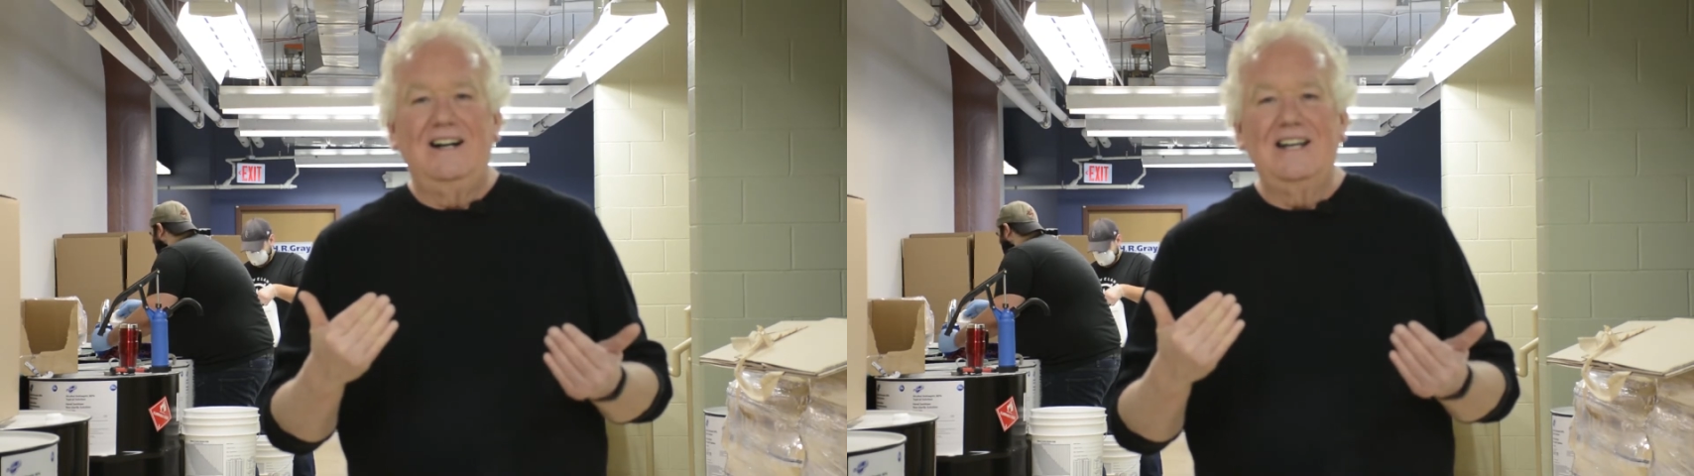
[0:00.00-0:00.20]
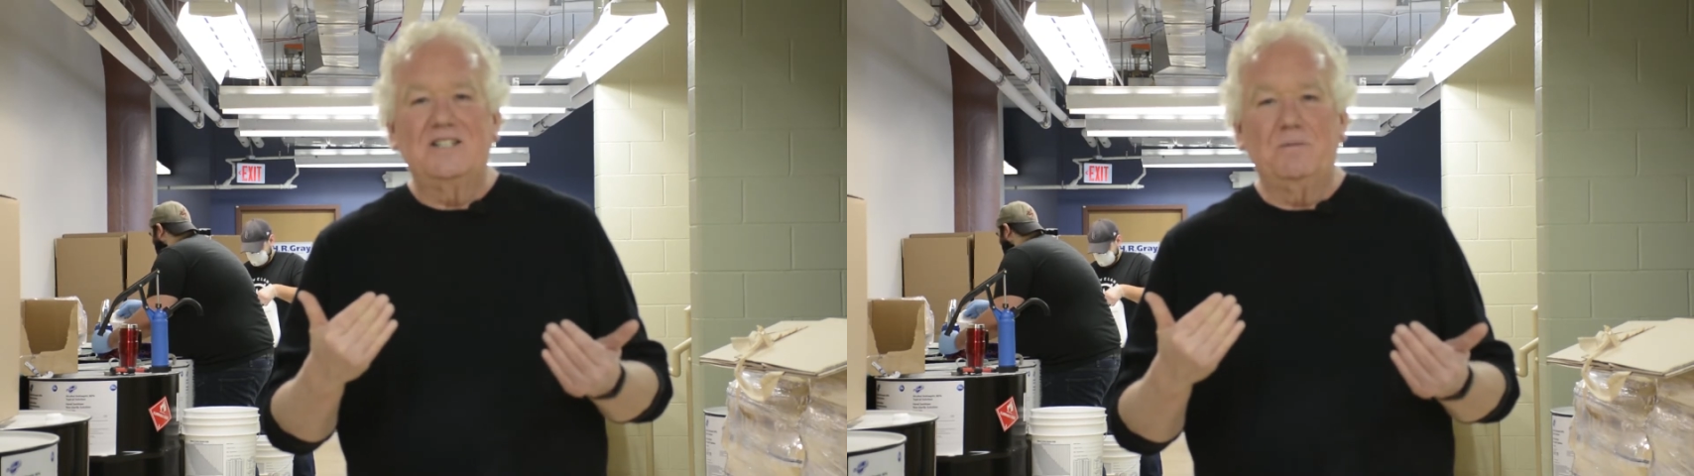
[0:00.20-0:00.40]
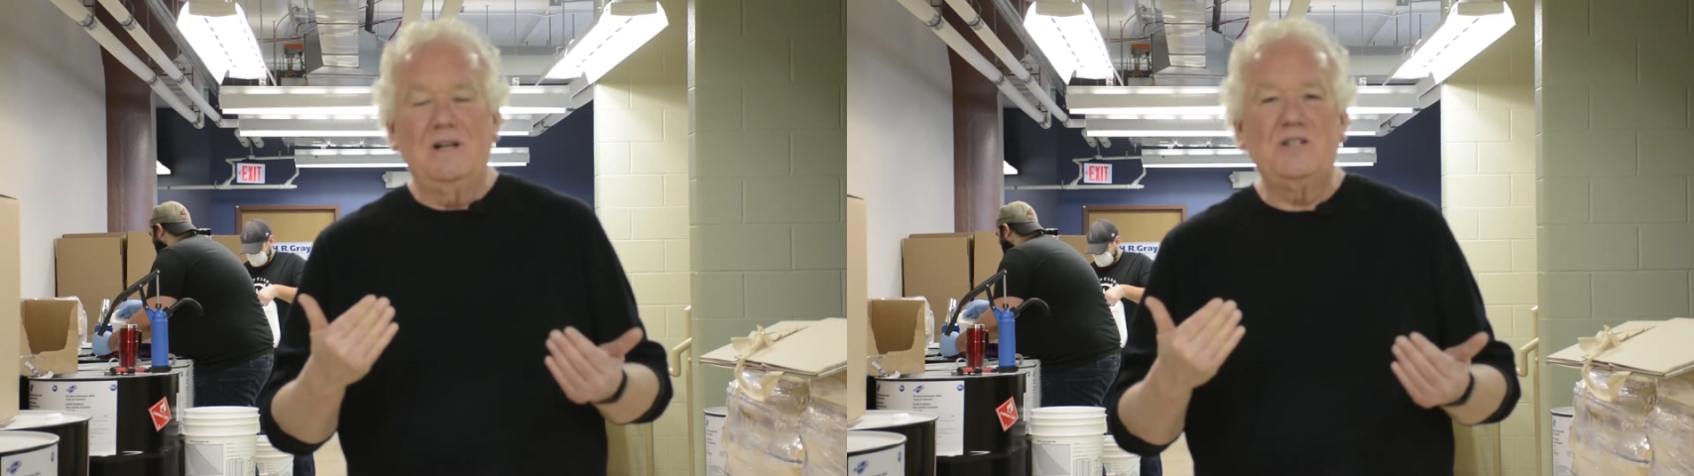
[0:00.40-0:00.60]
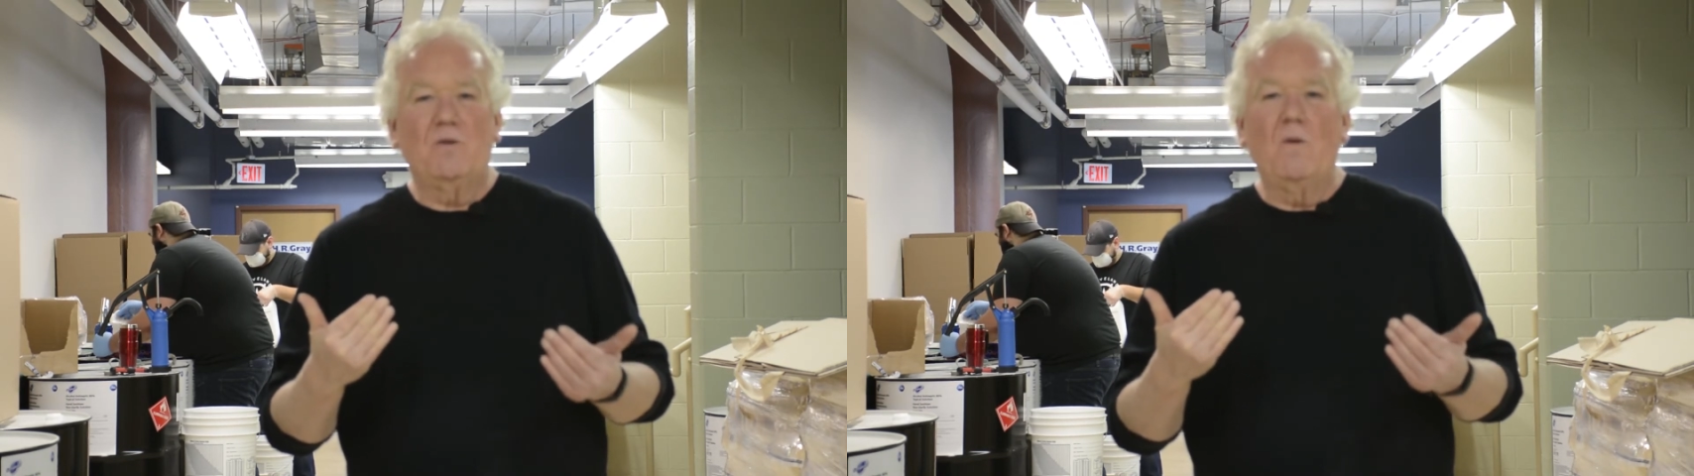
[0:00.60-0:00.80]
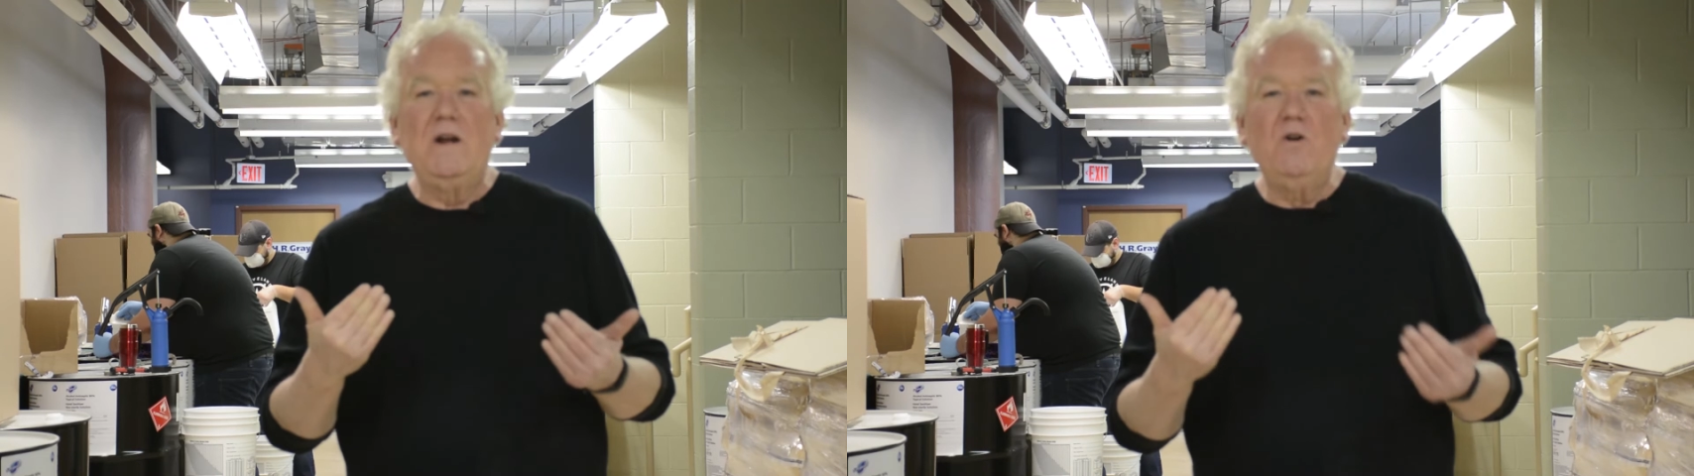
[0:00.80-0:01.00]
it's a place
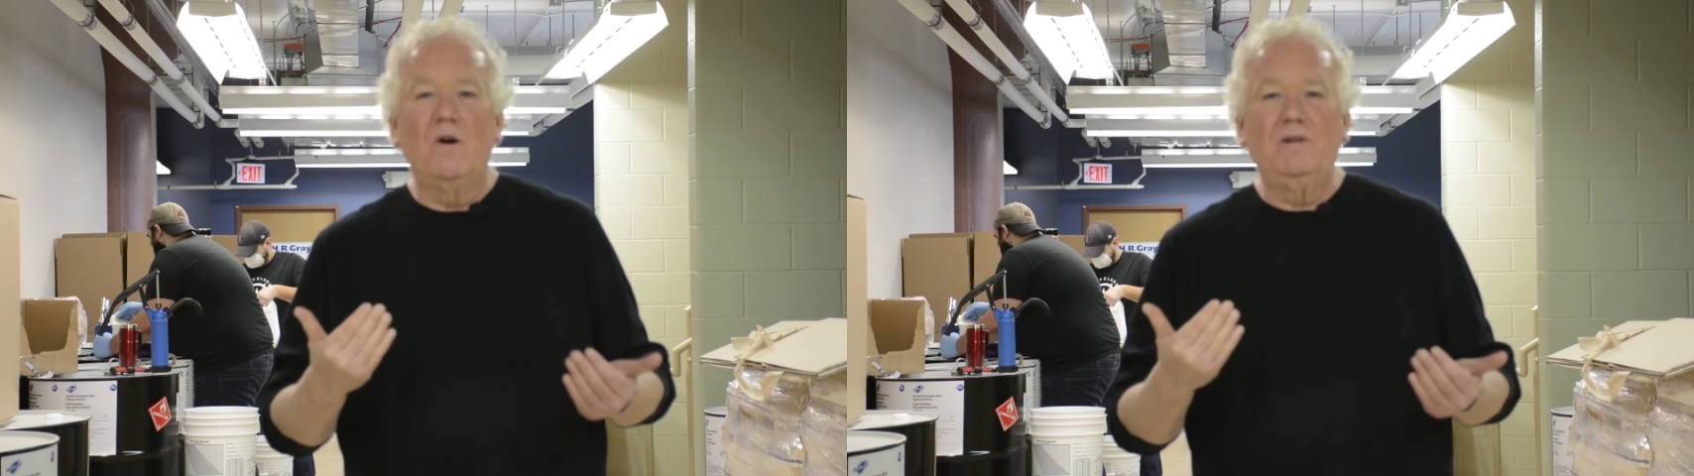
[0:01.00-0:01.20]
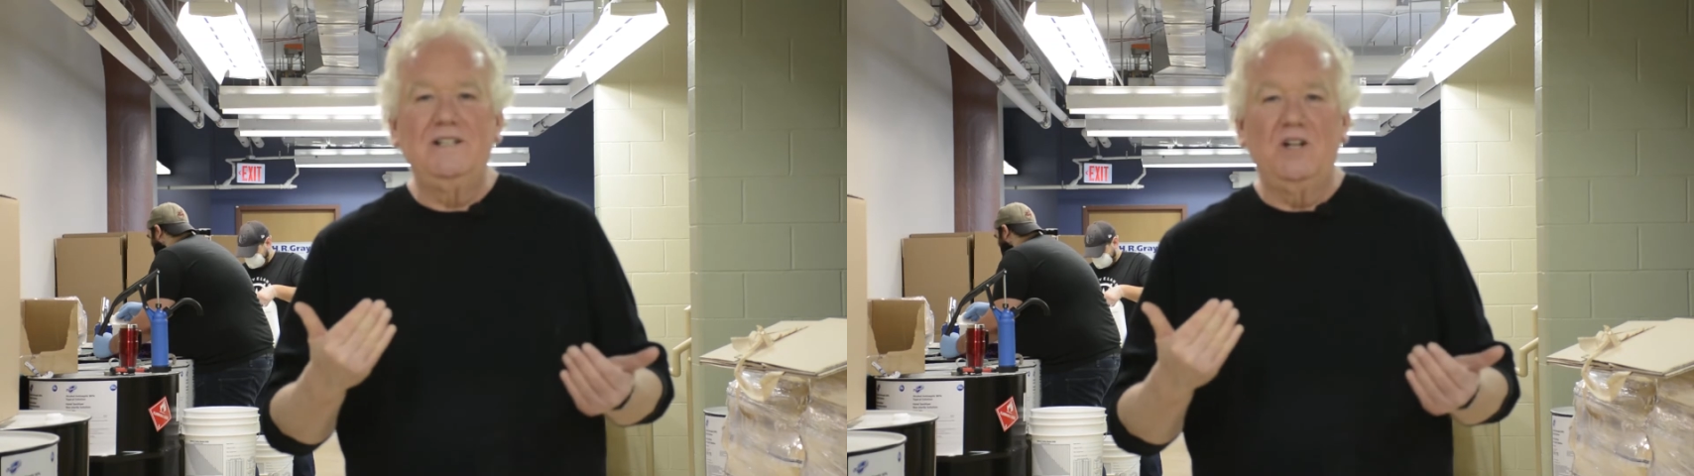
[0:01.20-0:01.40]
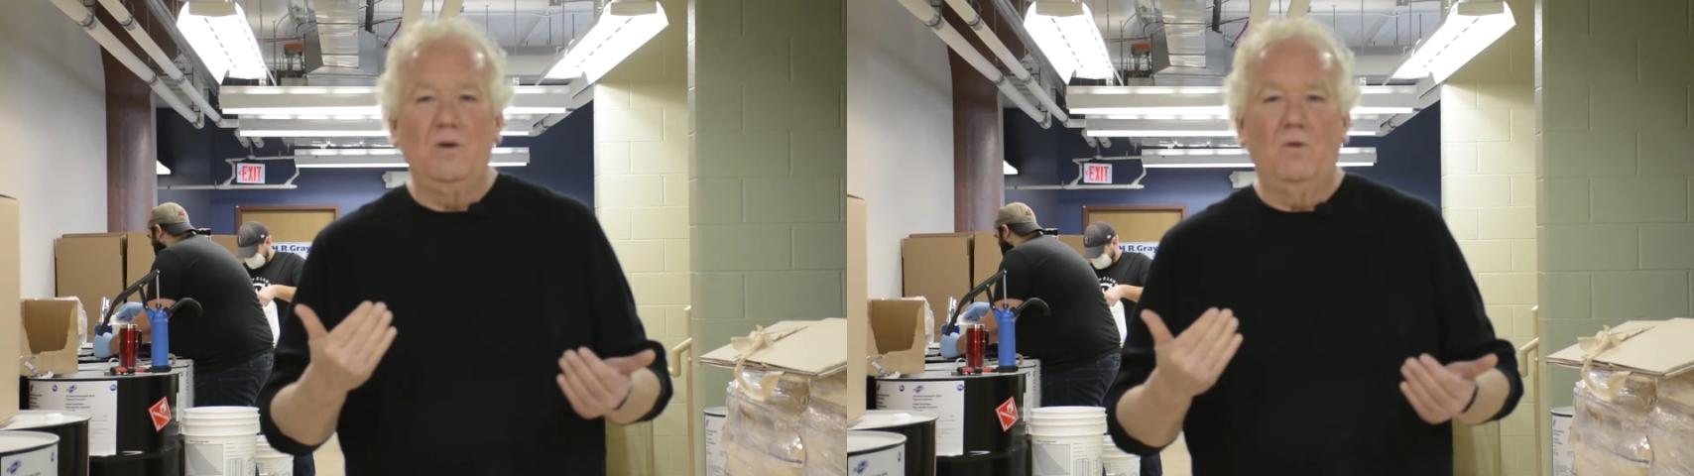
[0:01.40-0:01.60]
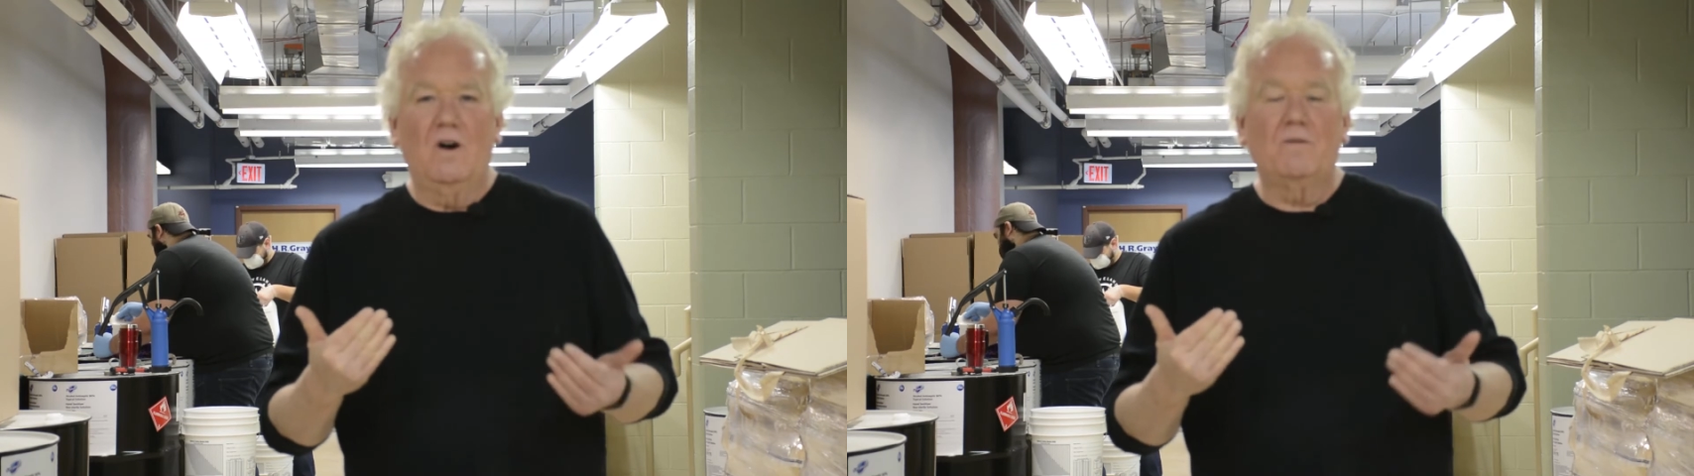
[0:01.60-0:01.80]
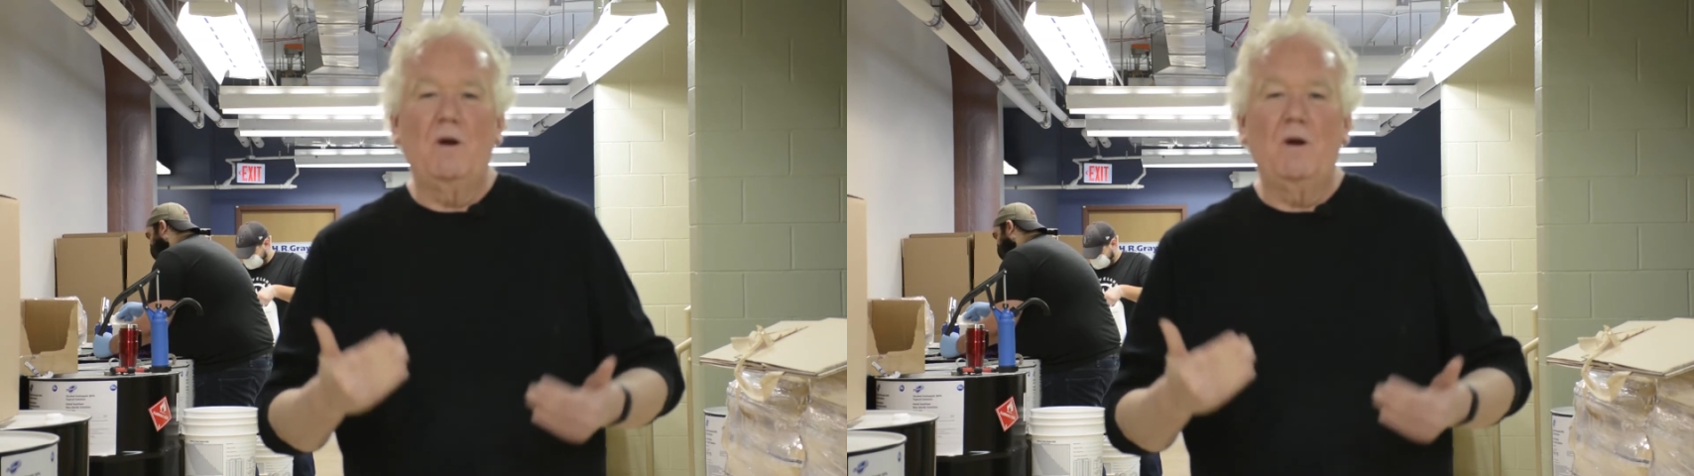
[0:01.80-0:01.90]
where we normally don't work,